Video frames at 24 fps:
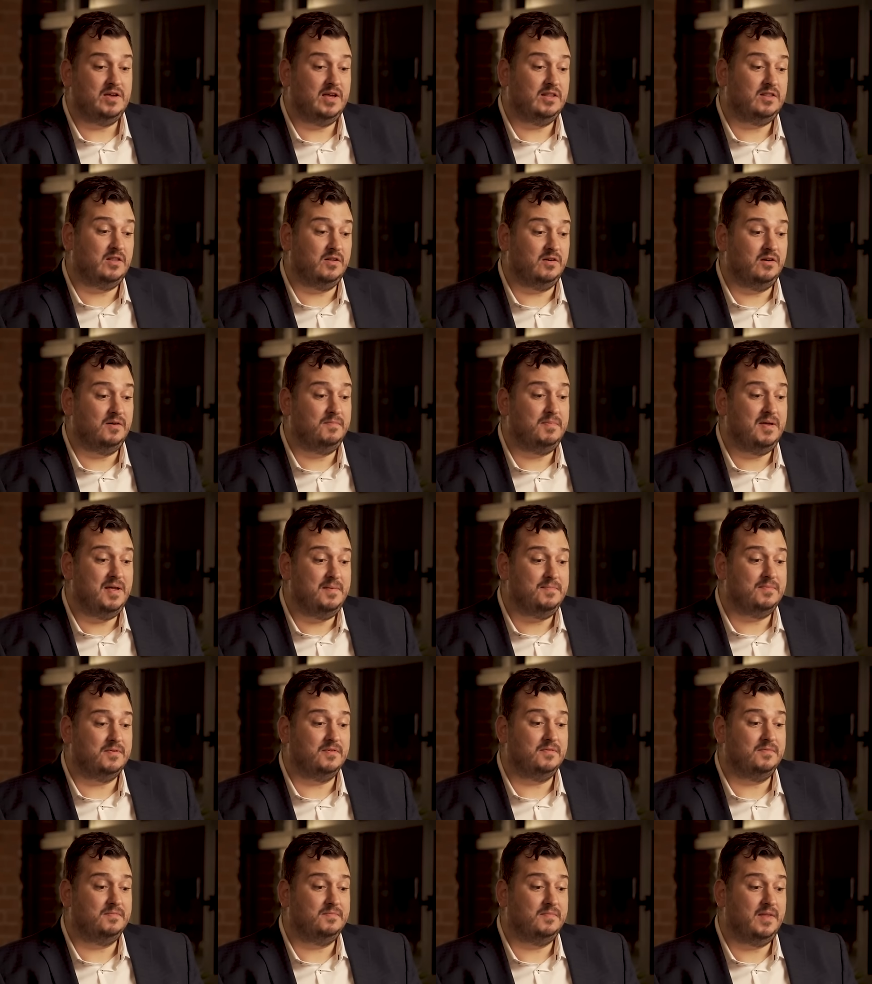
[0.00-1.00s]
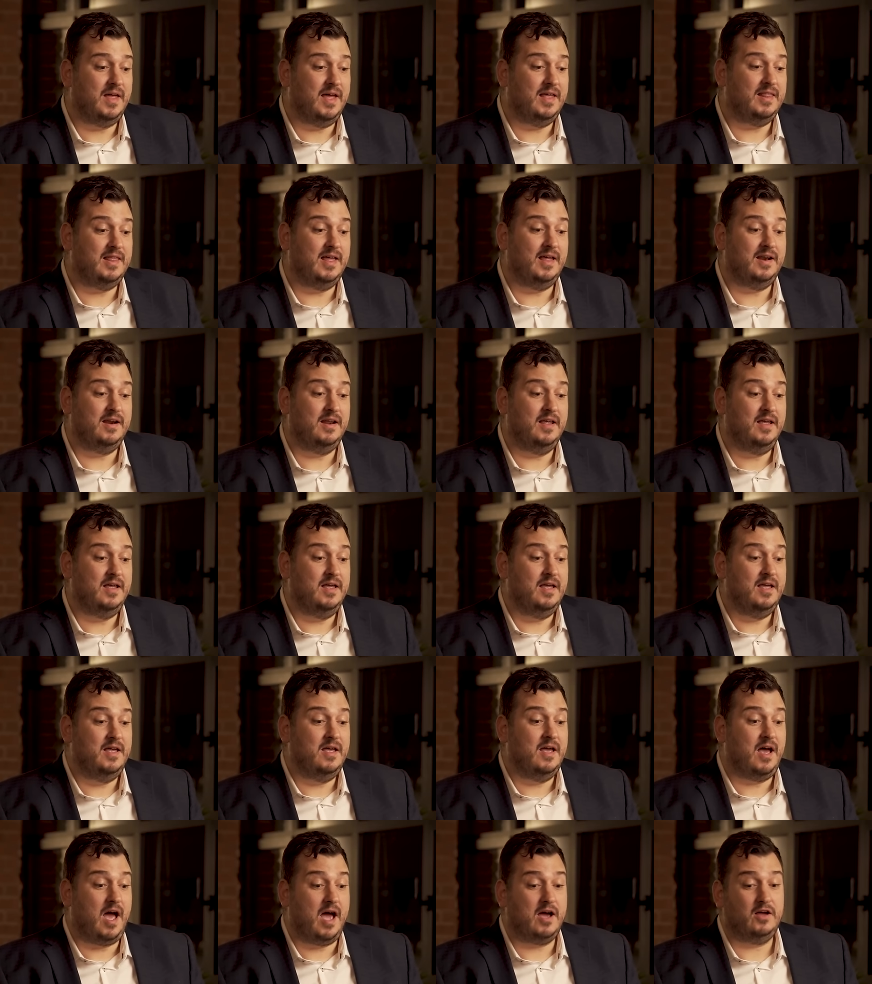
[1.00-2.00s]
you get to learn people. Cool. And then
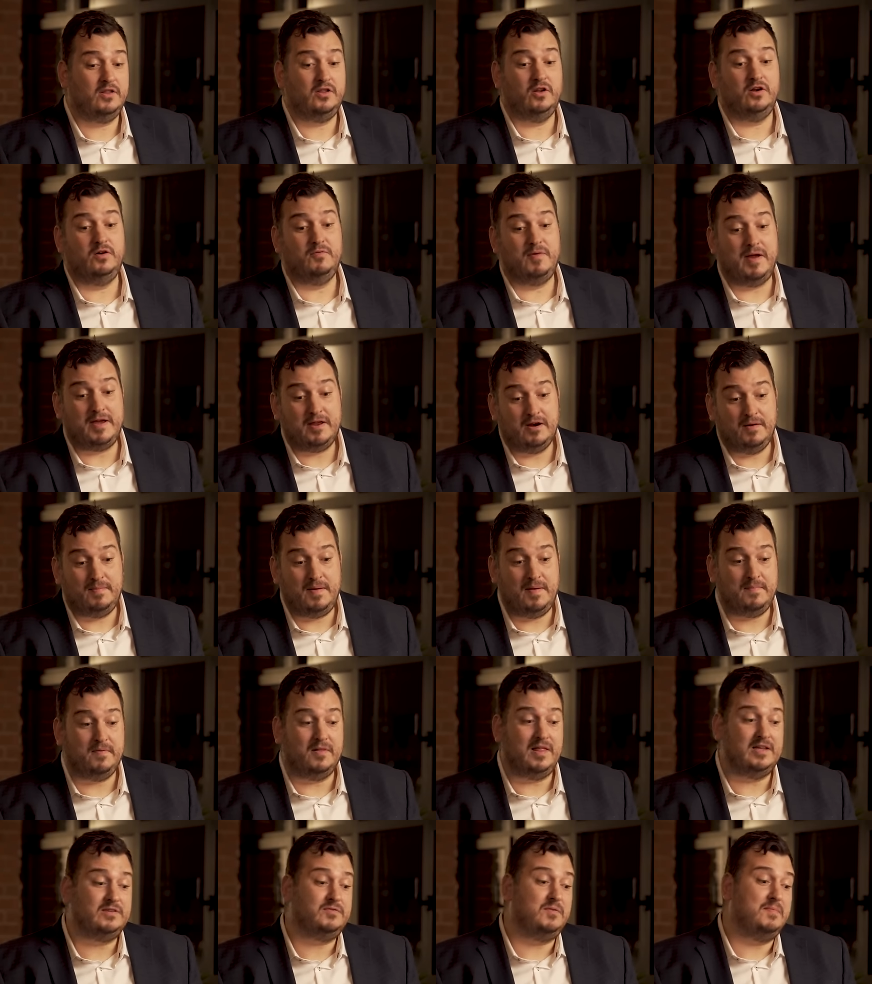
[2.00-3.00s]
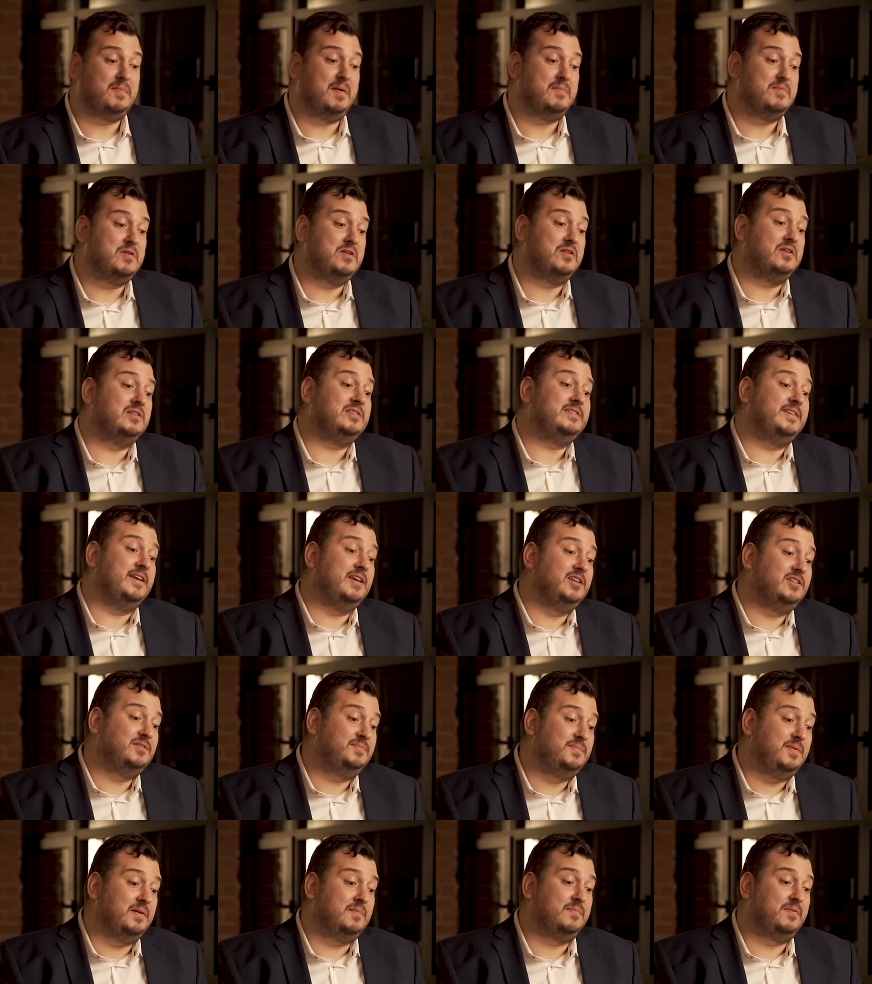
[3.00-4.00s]
I got to learn regular people. That's what made me a good
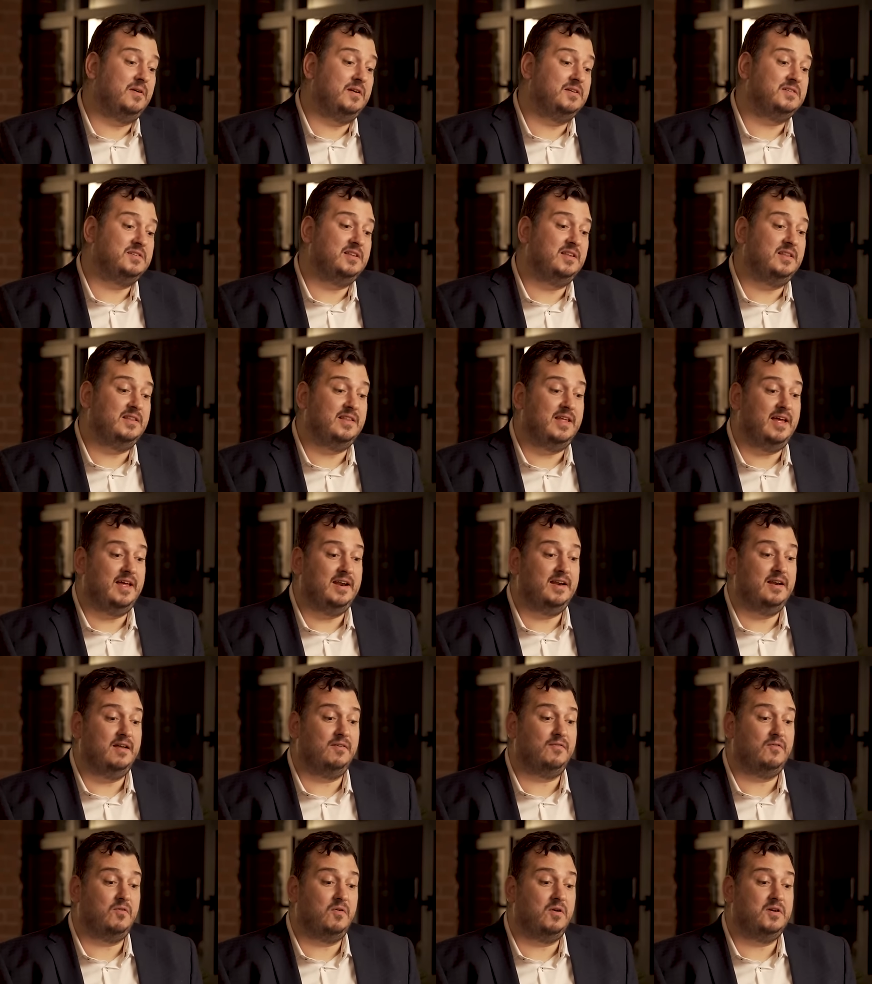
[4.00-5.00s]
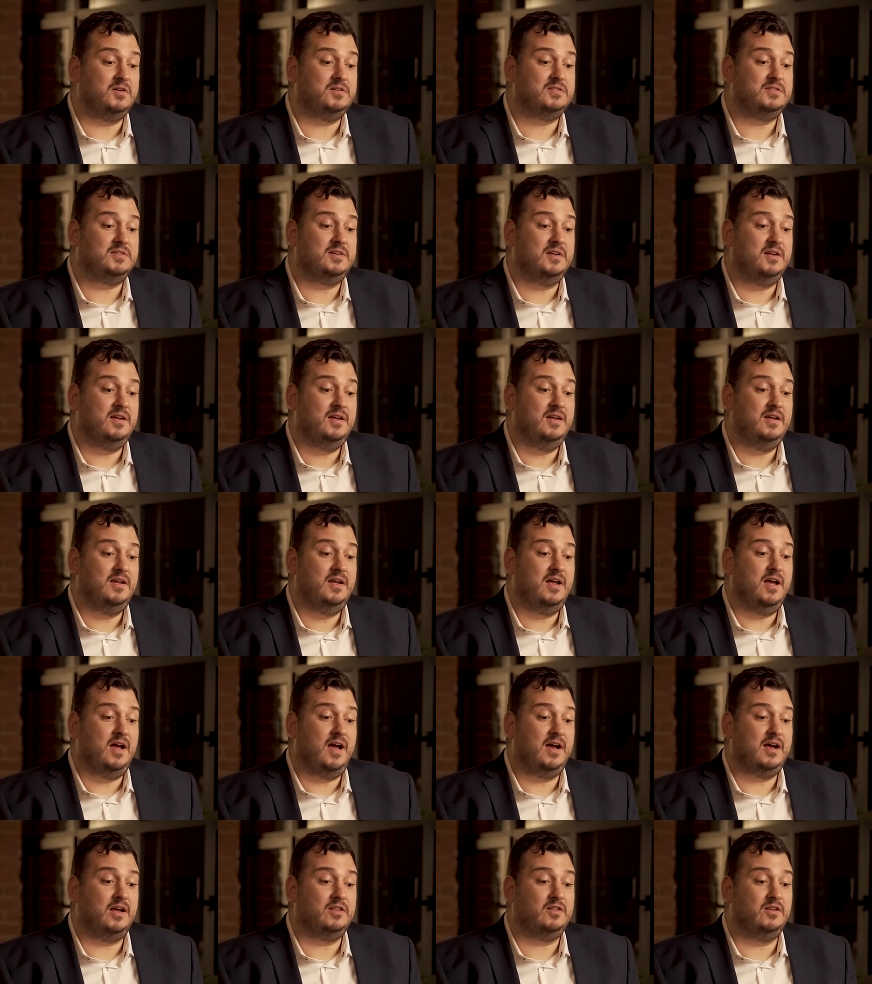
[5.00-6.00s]
salesperson. Uh-huh. And then of course
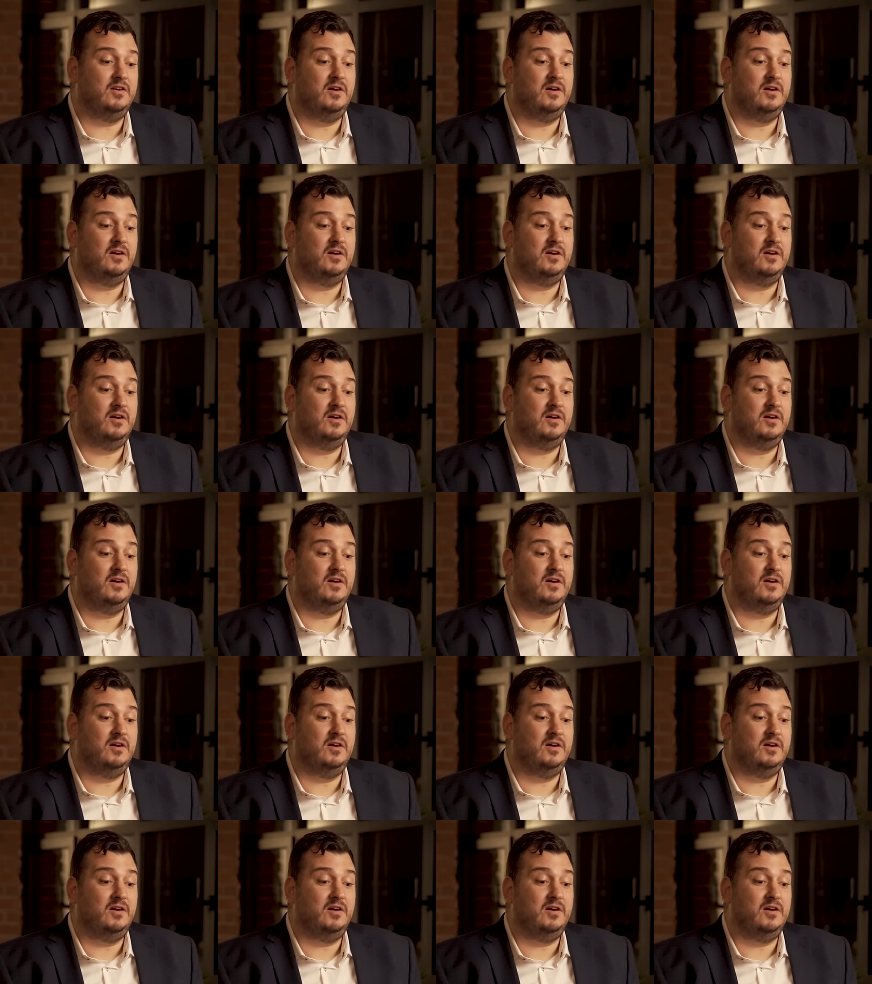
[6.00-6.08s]
I got